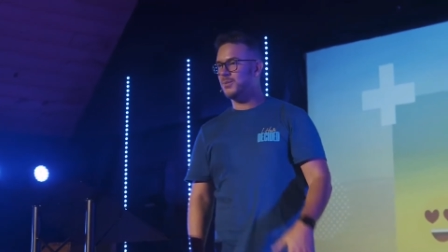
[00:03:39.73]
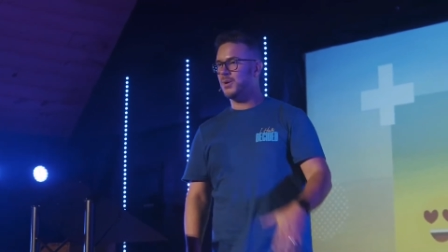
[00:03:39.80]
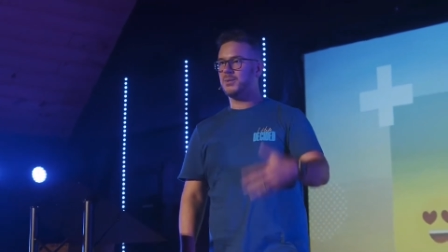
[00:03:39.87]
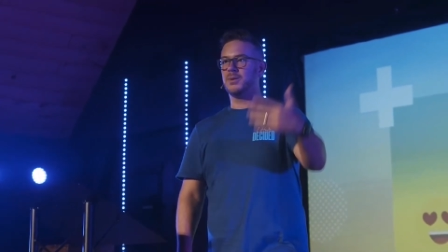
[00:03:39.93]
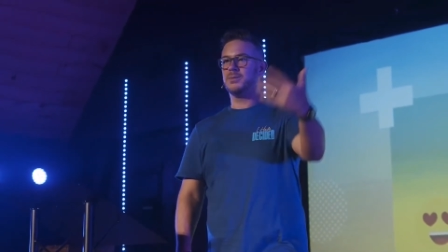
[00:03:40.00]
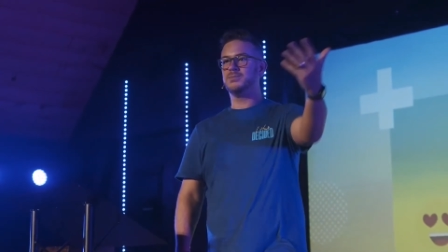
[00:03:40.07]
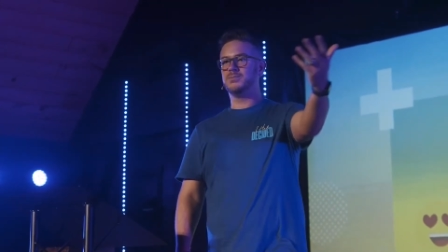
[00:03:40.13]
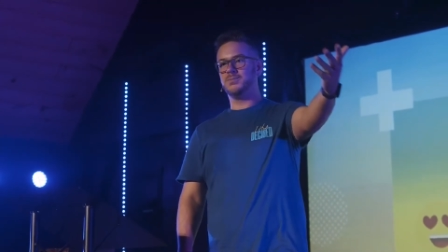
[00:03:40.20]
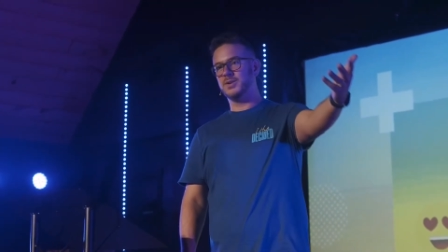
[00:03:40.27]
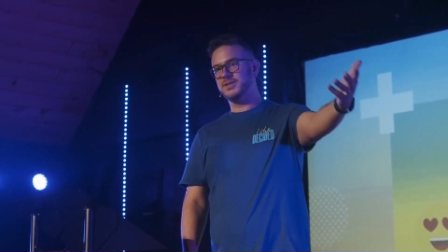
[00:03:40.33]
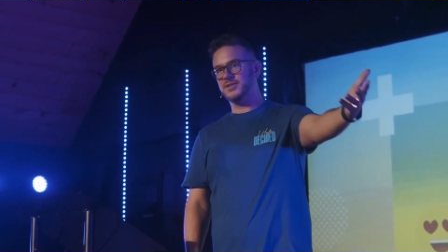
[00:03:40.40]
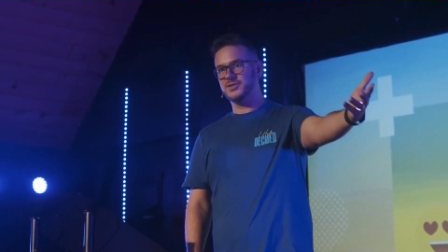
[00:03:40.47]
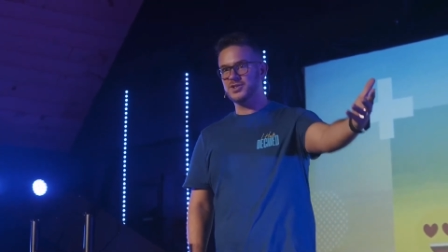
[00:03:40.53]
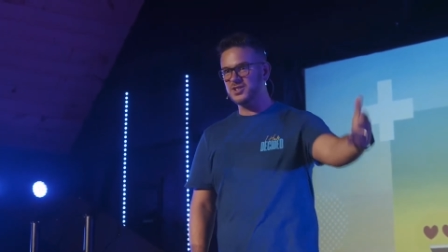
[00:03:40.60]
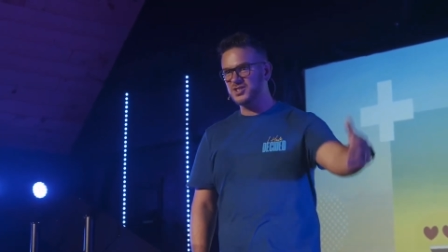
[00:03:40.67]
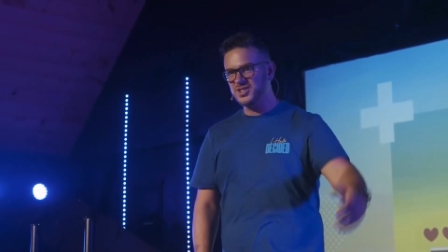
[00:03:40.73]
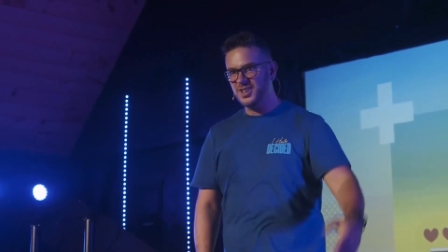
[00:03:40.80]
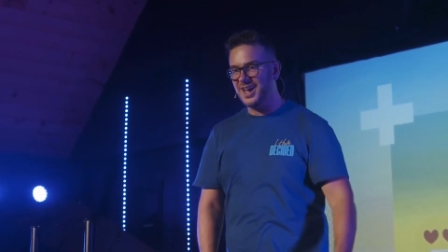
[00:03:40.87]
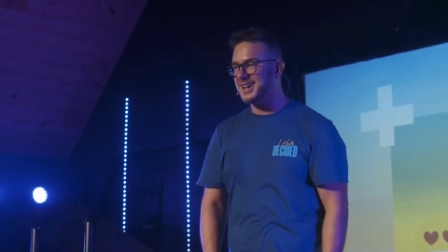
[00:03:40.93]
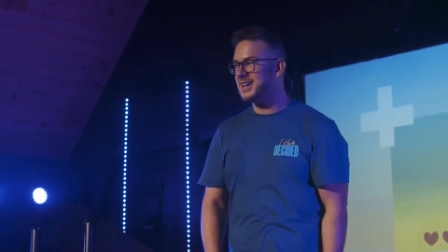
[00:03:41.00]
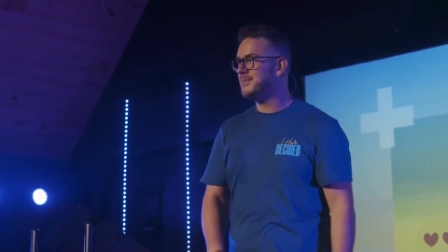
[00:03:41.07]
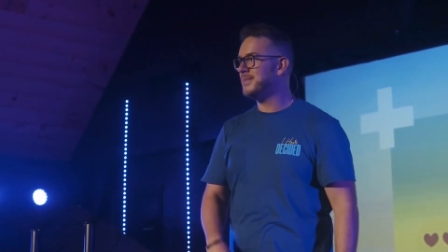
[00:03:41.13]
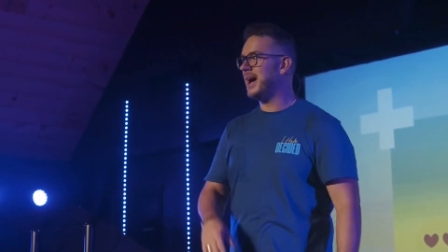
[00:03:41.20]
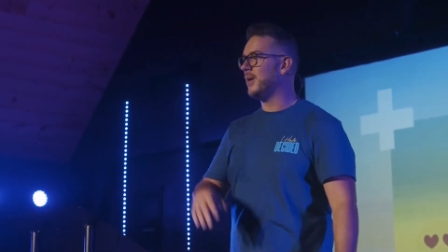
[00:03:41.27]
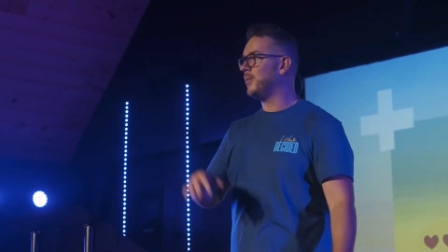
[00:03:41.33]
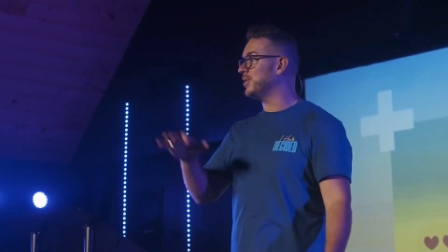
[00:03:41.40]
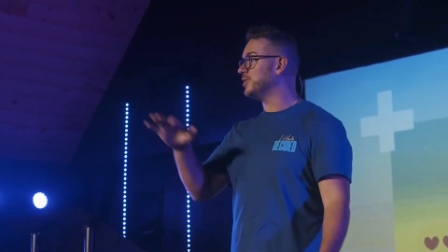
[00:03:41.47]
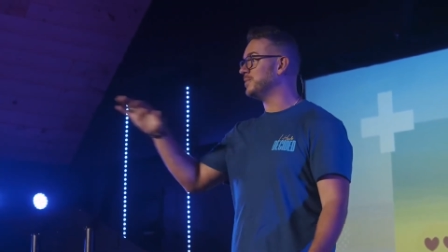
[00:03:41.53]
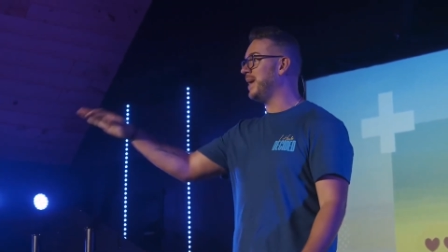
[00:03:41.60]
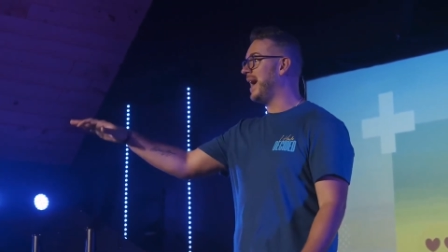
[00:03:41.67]
what, what's your church talking about?
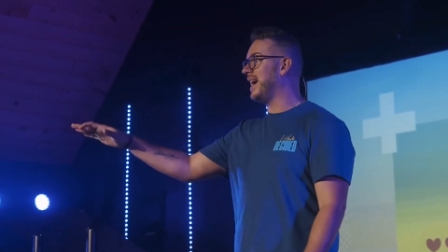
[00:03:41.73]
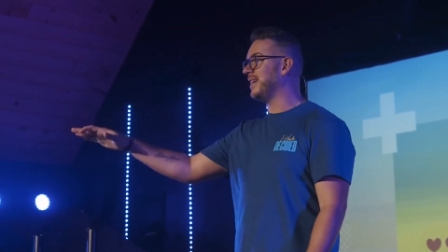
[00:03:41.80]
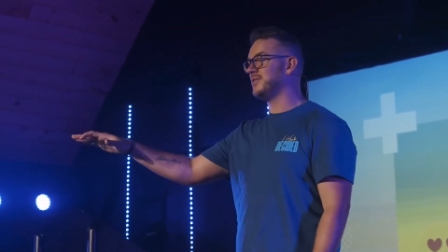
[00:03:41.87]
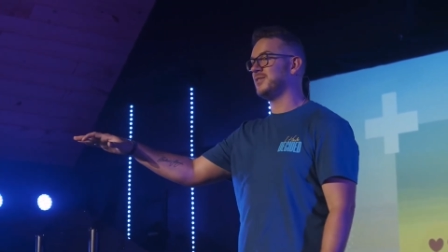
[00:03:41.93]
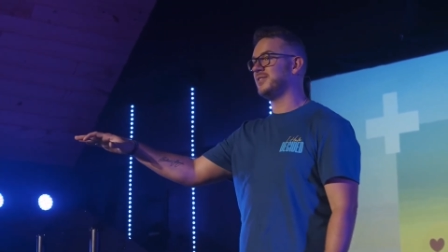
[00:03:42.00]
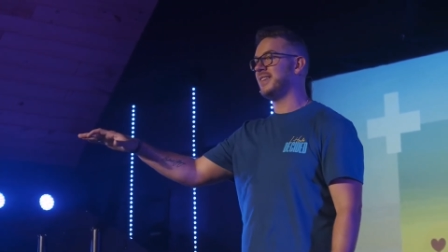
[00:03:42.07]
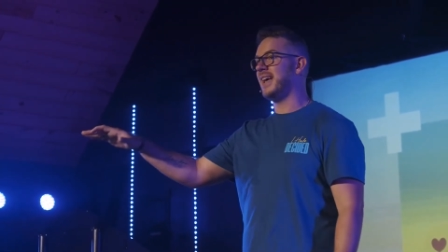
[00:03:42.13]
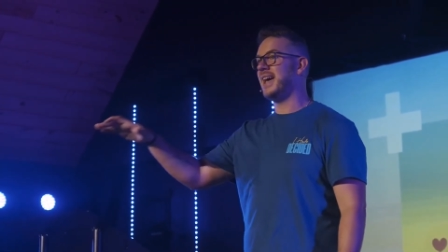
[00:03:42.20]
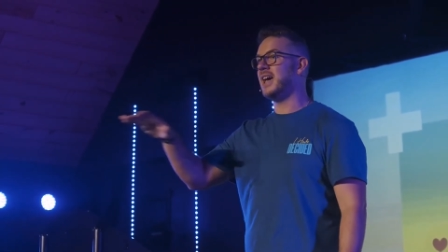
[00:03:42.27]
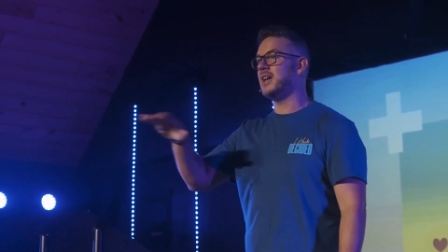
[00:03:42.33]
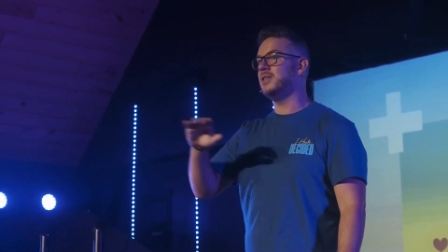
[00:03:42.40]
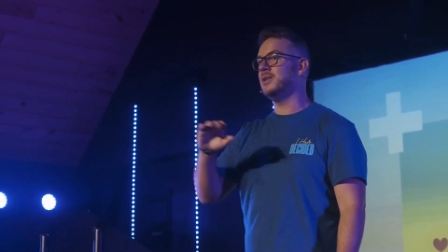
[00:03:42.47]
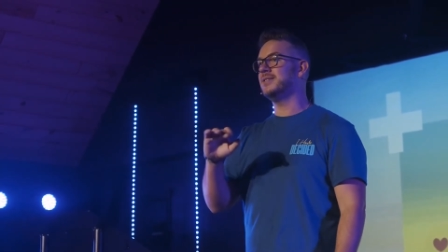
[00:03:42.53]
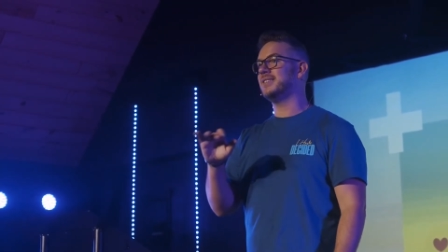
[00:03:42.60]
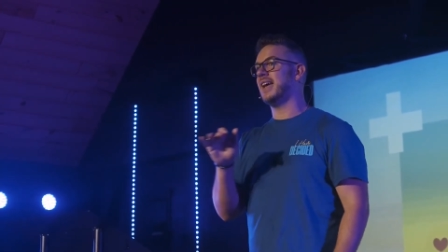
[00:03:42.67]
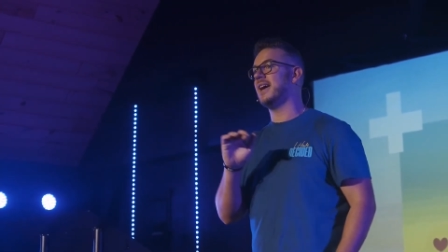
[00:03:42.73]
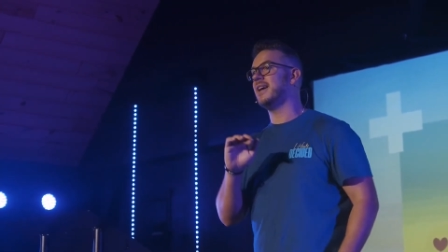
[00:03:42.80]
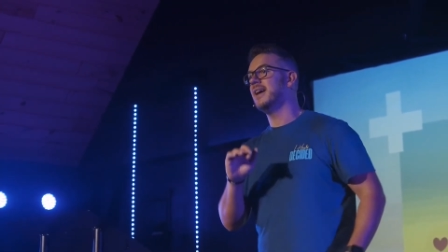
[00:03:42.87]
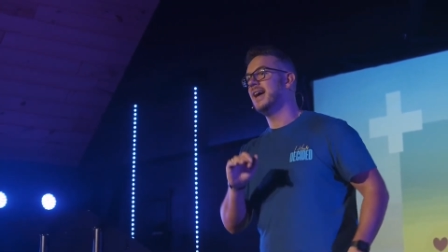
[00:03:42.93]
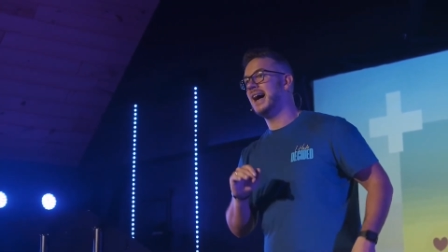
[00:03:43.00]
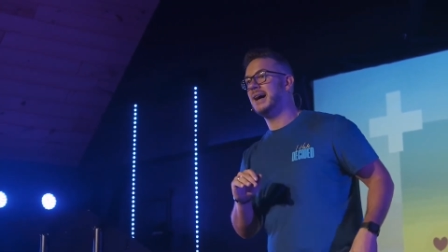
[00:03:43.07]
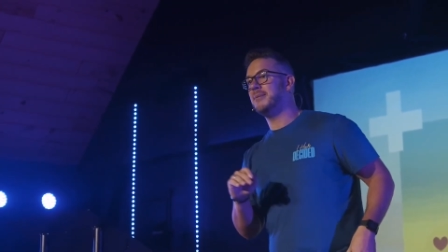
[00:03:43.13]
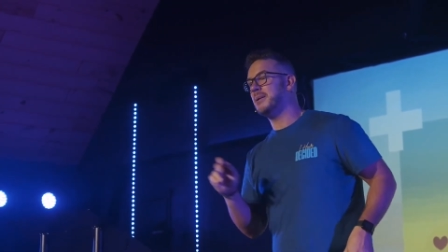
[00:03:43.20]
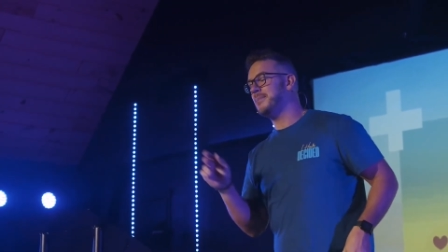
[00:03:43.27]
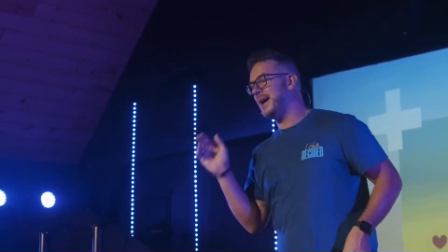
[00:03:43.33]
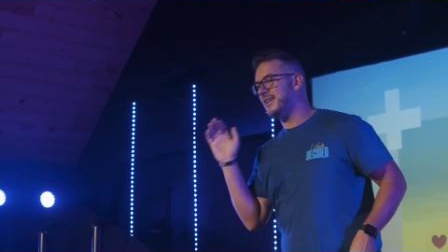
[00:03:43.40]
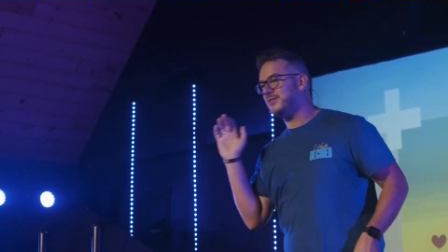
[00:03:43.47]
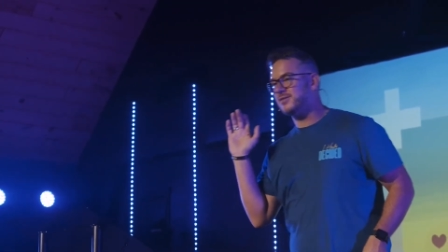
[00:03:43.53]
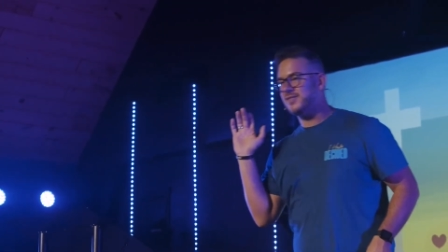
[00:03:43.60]
What'd your pastor say? And you say, uh, my pastor's